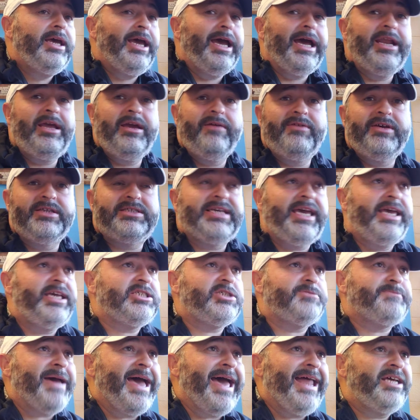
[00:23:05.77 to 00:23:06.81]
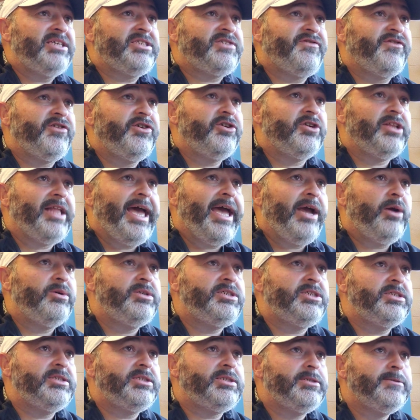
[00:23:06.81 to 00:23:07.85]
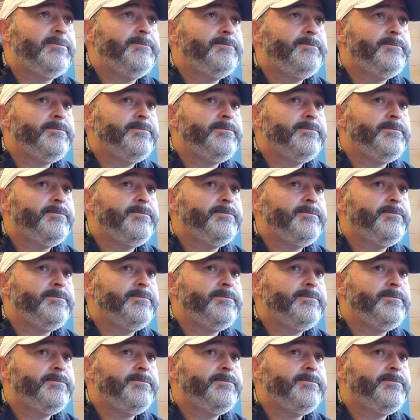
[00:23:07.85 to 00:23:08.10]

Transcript: Any of you take Spanish for your languages?